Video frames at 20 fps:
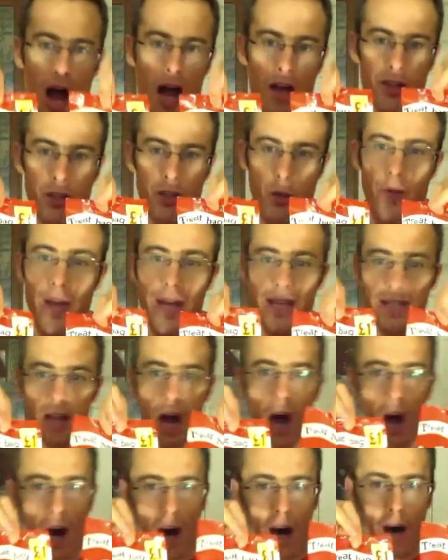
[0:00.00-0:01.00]
these
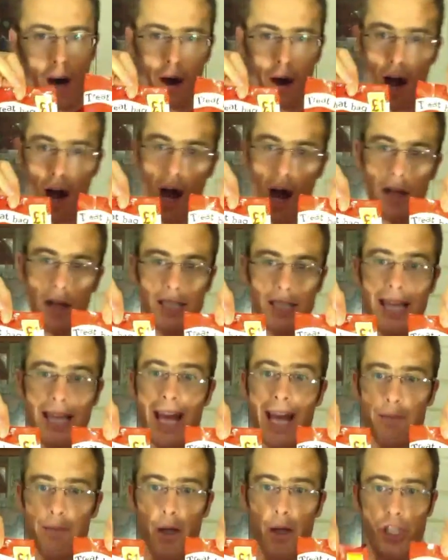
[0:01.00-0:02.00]
are, today is
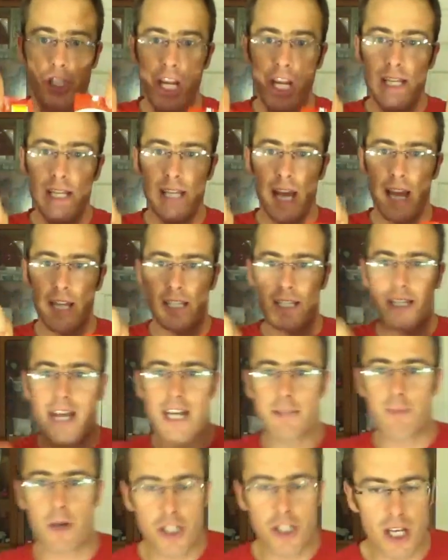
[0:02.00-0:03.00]
my cheat day.
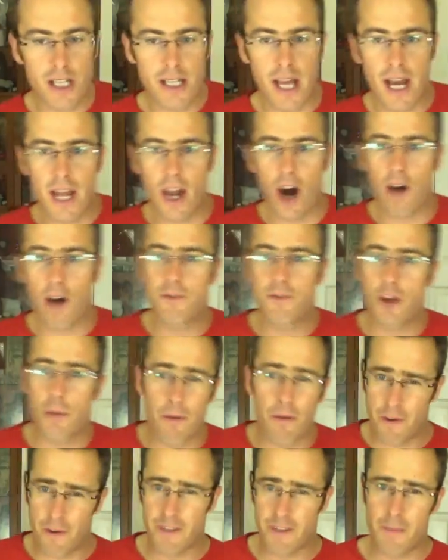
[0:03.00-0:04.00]
I've done my
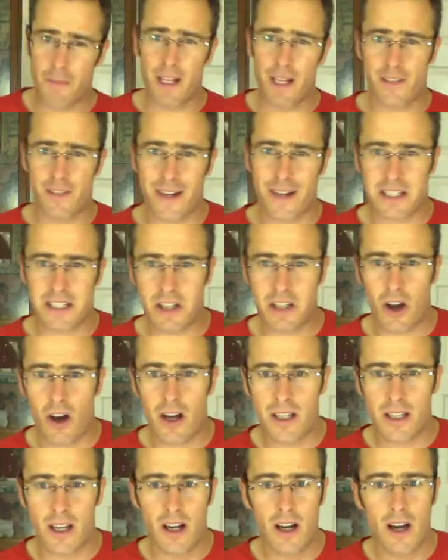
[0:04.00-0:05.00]
15 minutes of exercise.
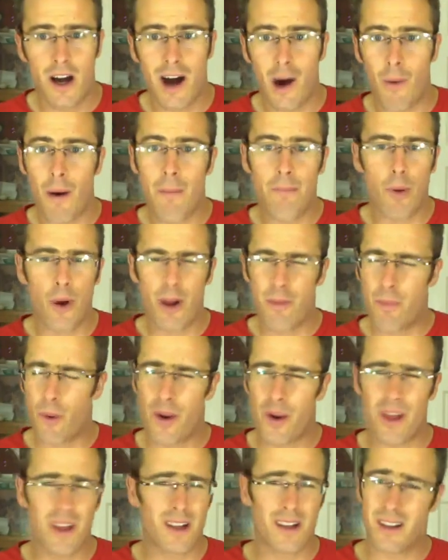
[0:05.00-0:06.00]
I went
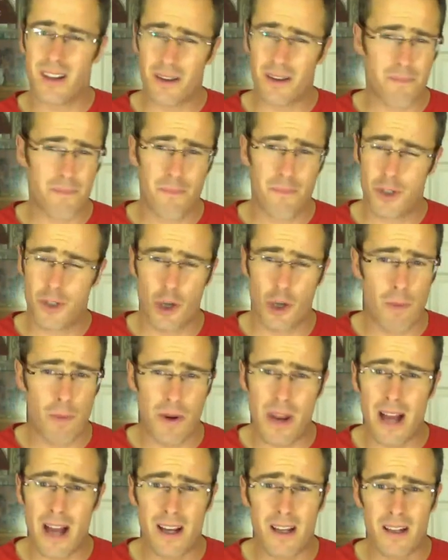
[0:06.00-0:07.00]
bodyboarding, super
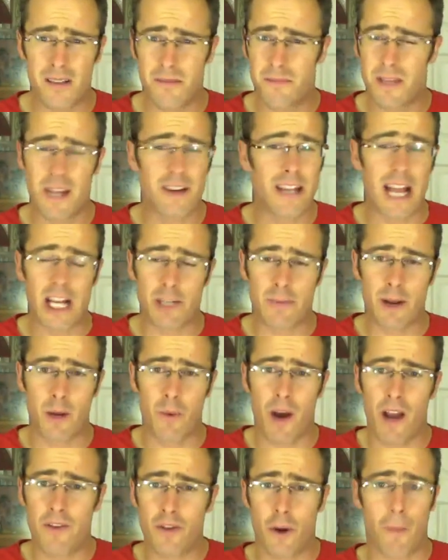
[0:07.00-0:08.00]
knackered, didn't catch many
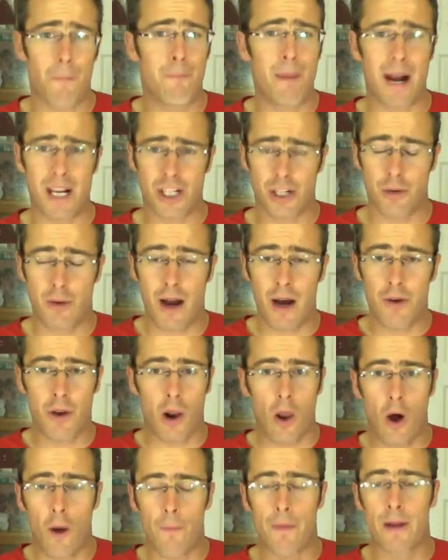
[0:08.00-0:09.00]
waves, got bashed around a
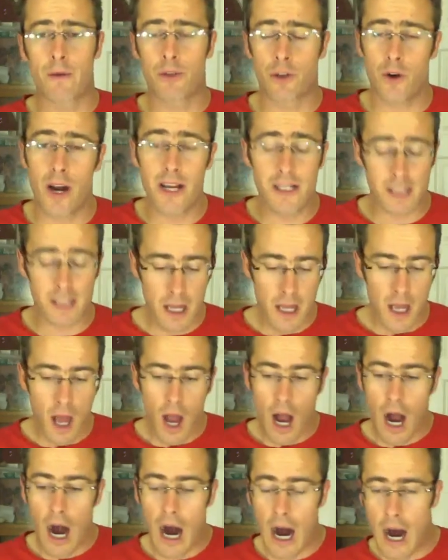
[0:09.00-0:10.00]
lot, but it was great.
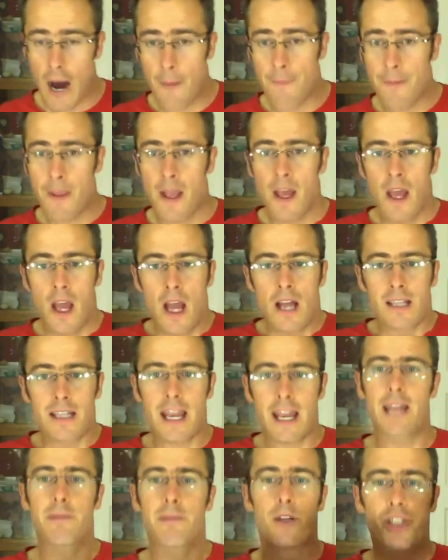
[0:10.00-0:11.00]

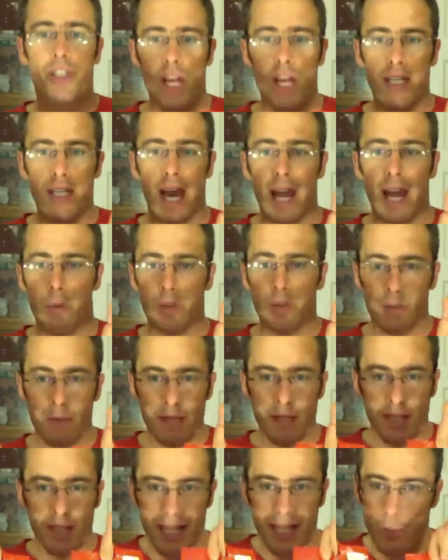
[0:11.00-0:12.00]
Today's my cheat day, which means I
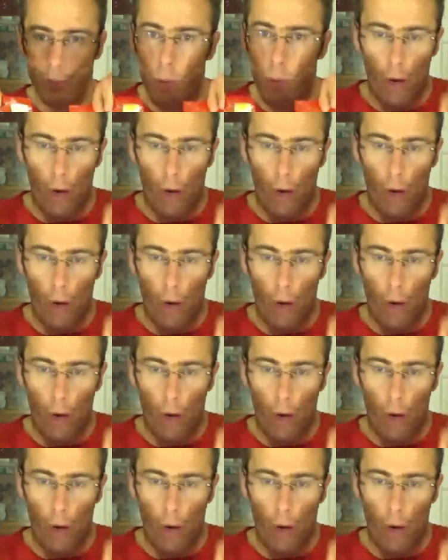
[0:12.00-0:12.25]
get to eat what I